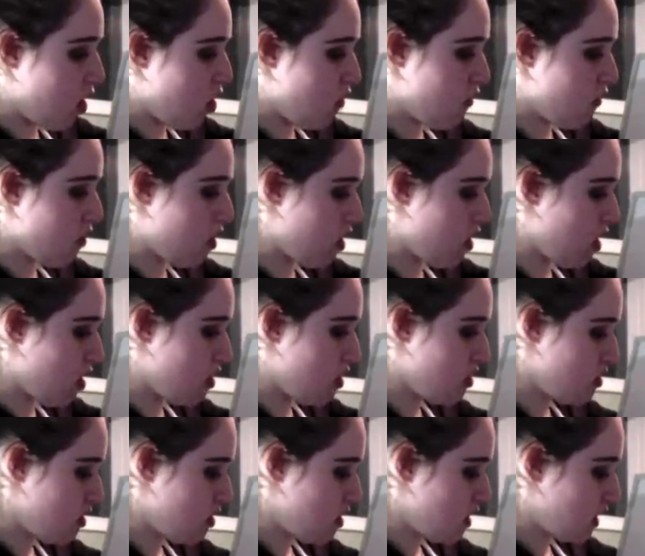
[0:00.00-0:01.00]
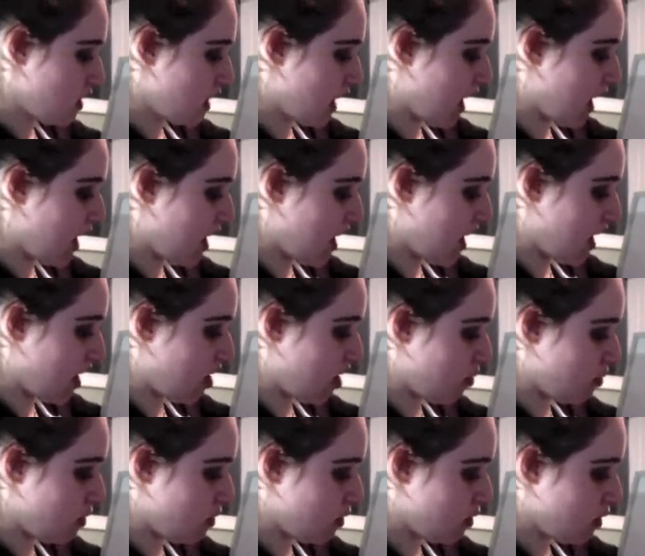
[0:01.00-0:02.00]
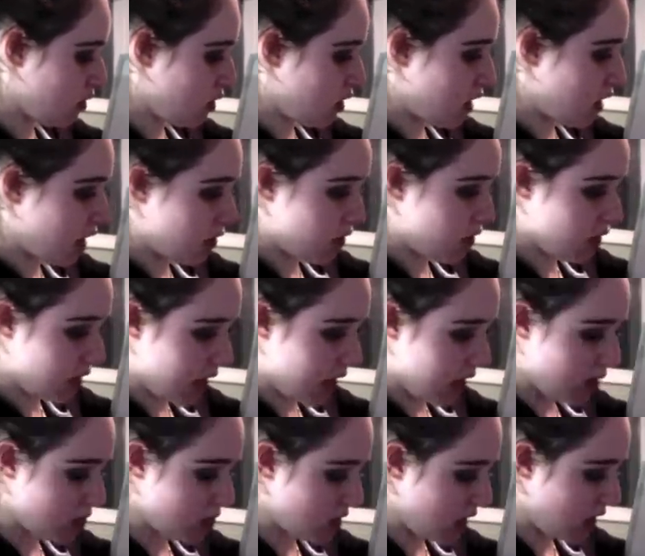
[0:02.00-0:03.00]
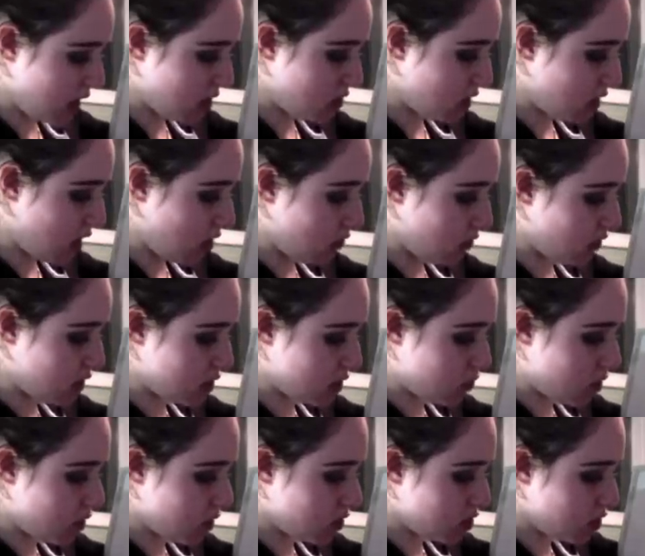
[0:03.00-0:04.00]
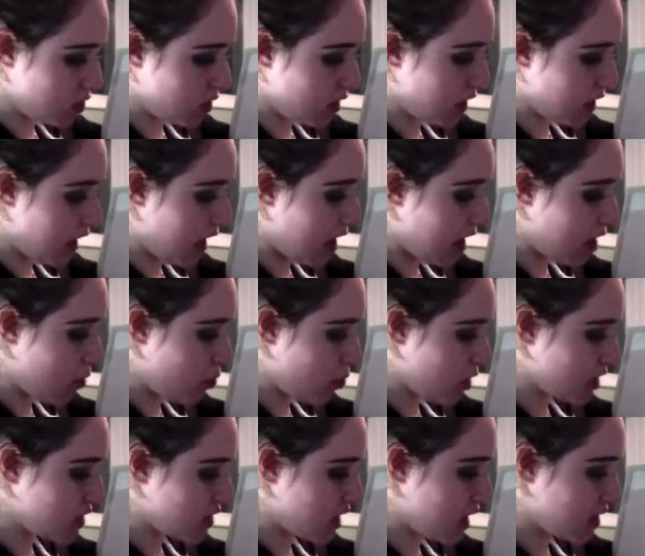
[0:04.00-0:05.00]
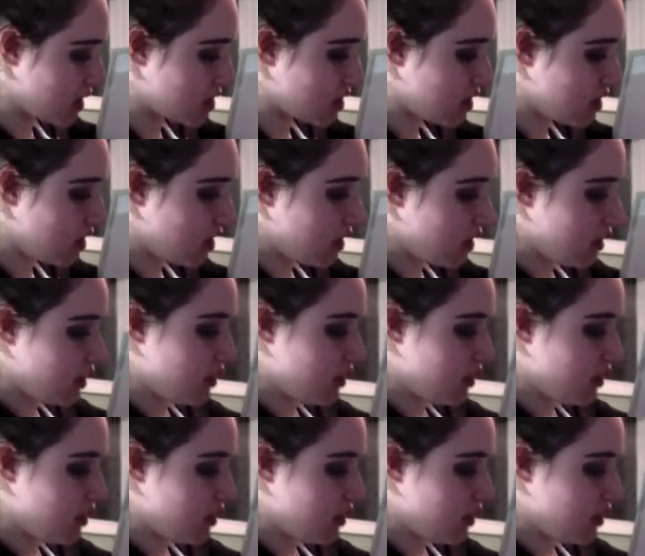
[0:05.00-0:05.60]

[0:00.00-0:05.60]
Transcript: over km, and then the km's cancel out in this one, so you get km plus s.